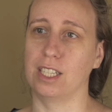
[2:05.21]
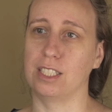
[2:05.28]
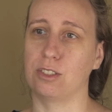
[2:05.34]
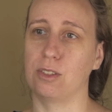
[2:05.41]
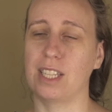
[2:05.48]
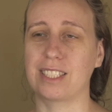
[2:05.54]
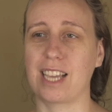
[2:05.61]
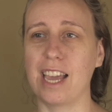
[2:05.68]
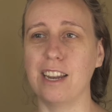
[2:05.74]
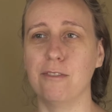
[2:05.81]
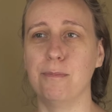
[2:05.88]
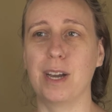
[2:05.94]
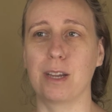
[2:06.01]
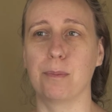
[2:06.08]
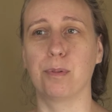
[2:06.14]
And so that's kind of
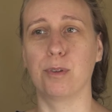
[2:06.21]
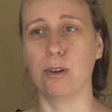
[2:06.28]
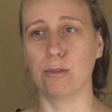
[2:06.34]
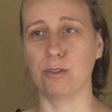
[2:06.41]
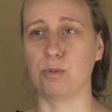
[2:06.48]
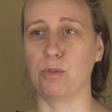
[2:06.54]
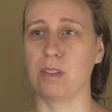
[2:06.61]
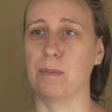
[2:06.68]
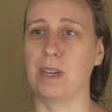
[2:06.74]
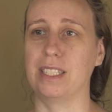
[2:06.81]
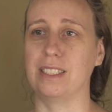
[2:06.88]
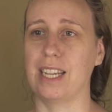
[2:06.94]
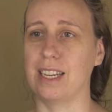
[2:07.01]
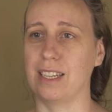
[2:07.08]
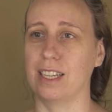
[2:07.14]
my approach with my
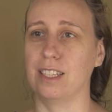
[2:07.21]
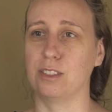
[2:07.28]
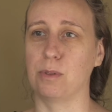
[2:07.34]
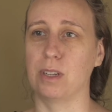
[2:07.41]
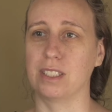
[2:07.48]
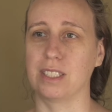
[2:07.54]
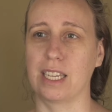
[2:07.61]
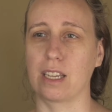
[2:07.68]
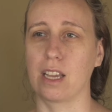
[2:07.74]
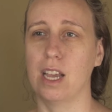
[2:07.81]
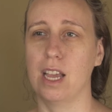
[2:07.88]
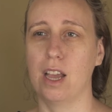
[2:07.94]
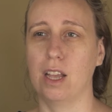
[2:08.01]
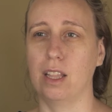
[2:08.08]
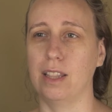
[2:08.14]
data as well. It's like,
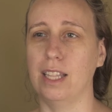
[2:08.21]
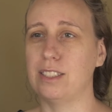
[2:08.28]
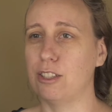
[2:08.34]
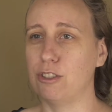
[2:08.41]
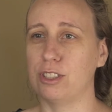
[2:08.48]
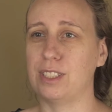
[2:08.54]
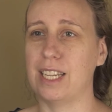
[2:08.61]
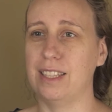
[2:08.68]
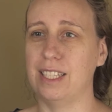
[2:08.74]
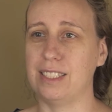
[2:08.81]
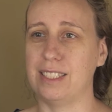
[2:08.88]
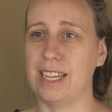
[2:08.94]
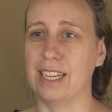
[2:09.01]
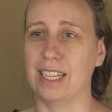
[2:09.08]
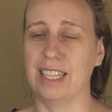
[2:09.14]
let's understand this
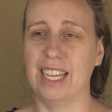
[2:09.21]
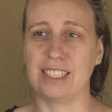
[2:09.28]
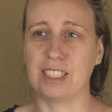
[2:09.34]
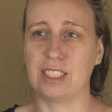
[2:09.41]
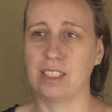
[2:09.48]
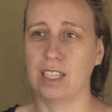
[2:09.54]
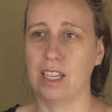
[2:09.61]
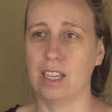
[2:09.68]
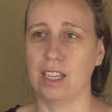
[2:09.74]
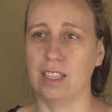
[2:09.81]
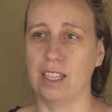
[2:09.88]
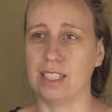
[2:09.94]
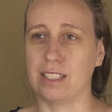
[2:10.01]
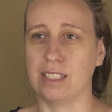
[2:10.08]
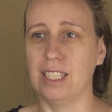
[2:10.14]
data. Let's
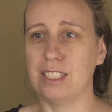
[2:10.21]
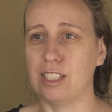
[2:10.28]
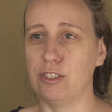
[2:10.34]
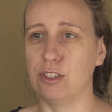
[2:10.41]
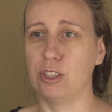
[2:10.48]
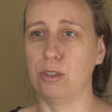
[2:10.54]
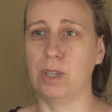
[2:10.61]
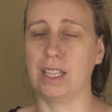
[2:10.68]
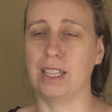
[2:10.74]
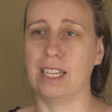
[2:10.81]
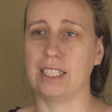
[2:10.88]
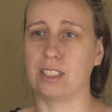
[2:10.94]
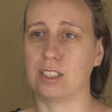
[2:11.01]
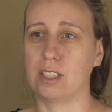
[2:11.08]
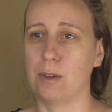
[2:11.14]
listen to it.
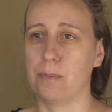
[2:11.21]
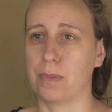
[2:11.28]
Let's